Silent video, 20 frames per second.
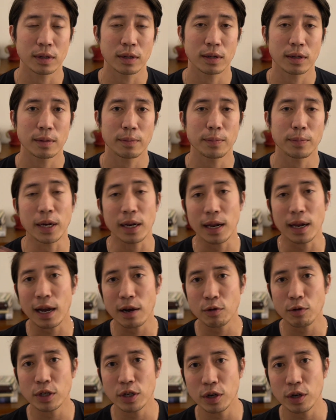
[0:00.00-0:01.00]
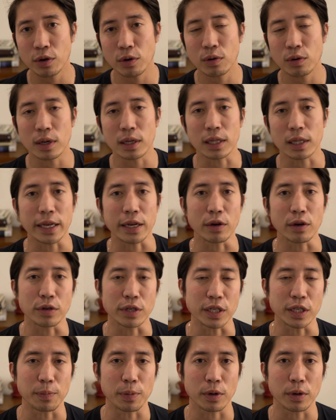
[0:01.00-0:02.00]
But I would go a layer
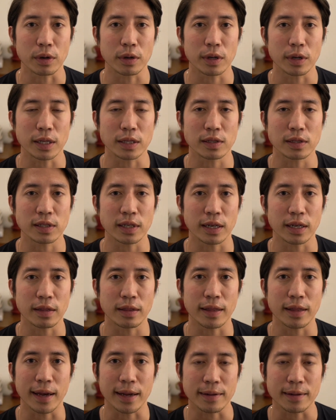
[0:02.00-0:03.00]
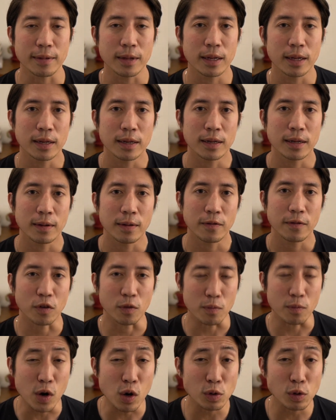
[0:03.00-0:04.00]
deeper and say that for
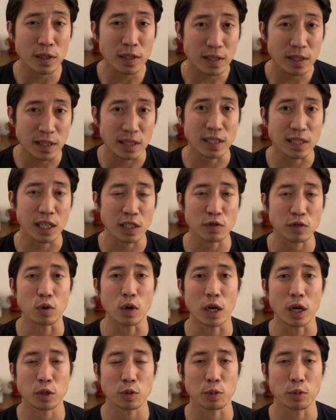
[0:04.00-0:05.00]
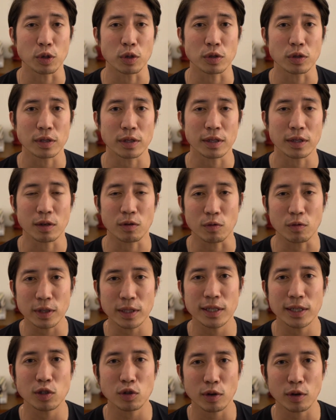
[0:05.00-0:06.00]
most successful entrepreneurs, they're really
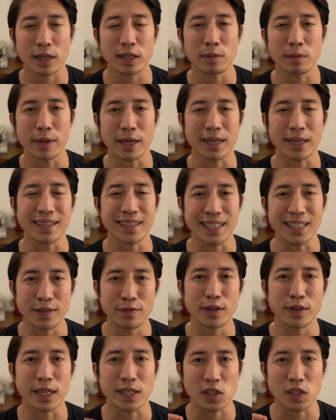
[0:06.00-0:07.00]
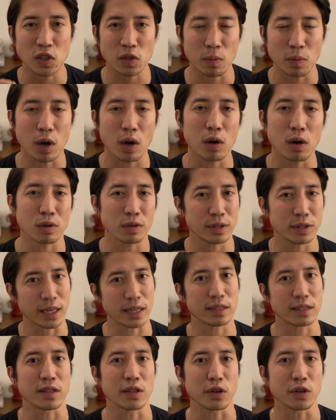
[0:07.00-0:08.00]
trying to make even a small dent in
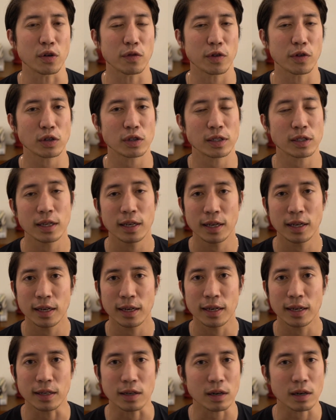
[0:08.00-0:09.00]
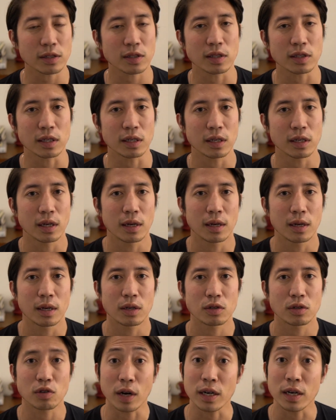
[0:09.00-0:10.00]
the universe, and honestly,
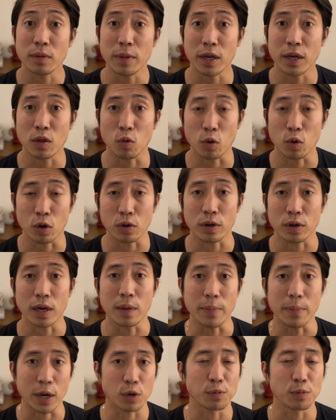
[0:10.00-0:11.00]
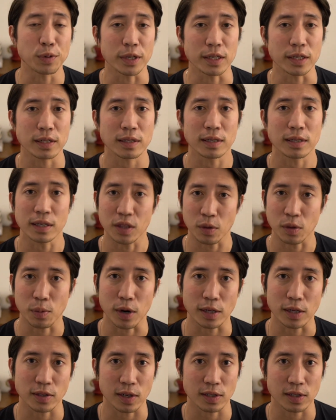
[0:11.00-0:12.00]
trying to make the world a better place in the
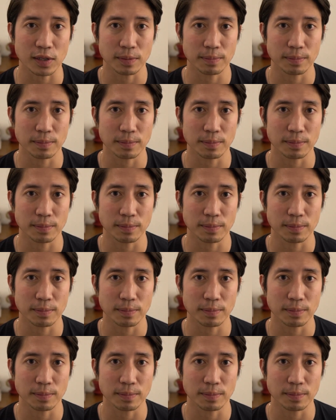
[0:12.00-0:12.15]
process.